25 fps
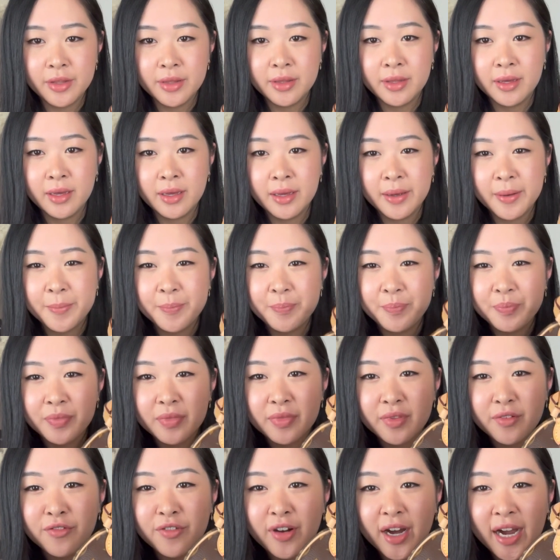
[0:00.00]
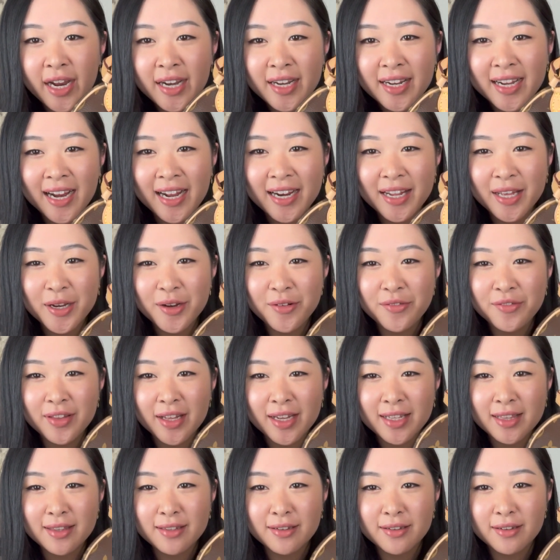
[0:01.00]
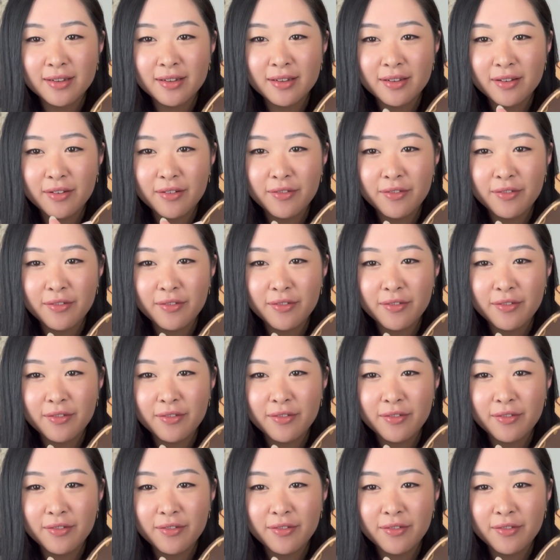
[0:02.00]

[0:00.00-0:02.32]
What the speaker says: They're fine cutting off like the